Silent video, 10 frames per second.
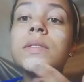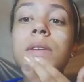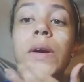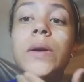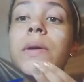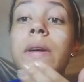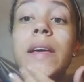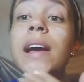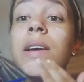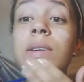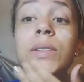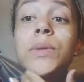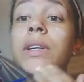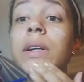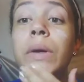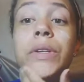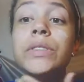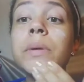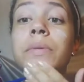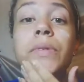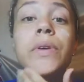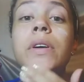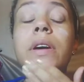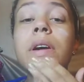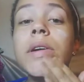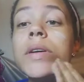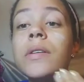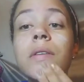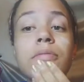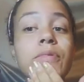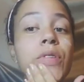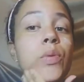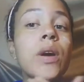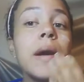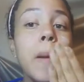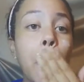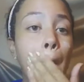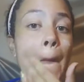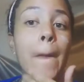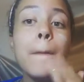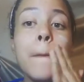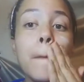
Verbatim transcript: So yeah, I used to work at Nordstrom for a while.